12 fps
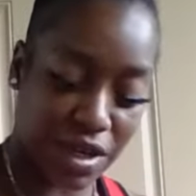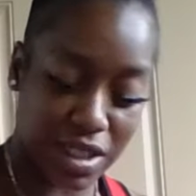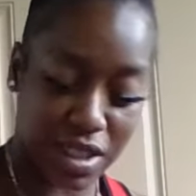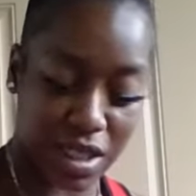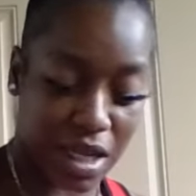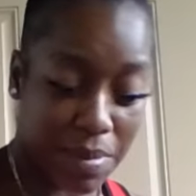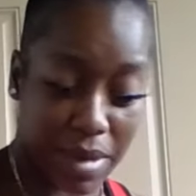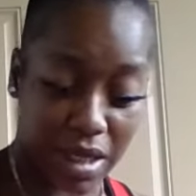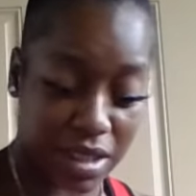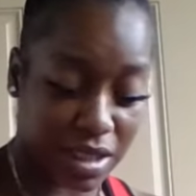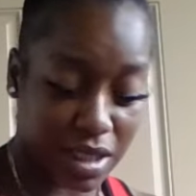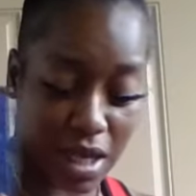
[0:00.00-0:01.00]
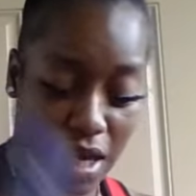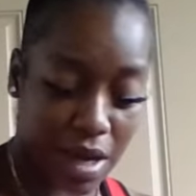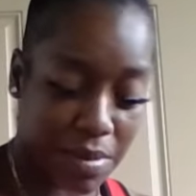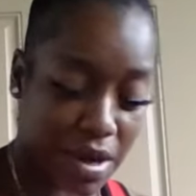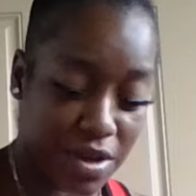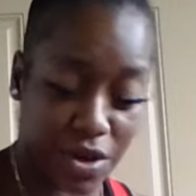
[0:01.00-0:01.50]
facing up. I didn't see the
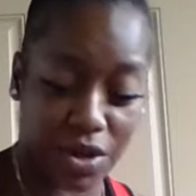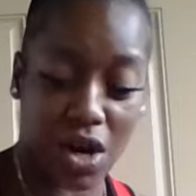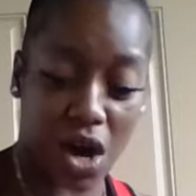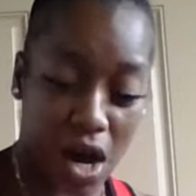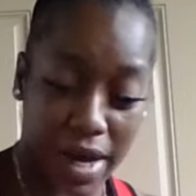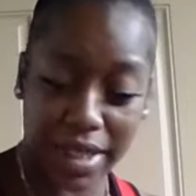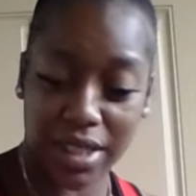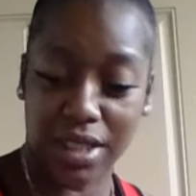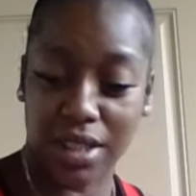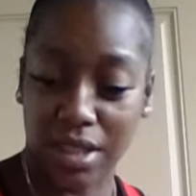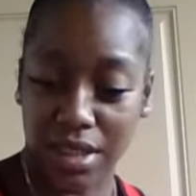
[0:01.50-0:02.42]
hangman. You're caught.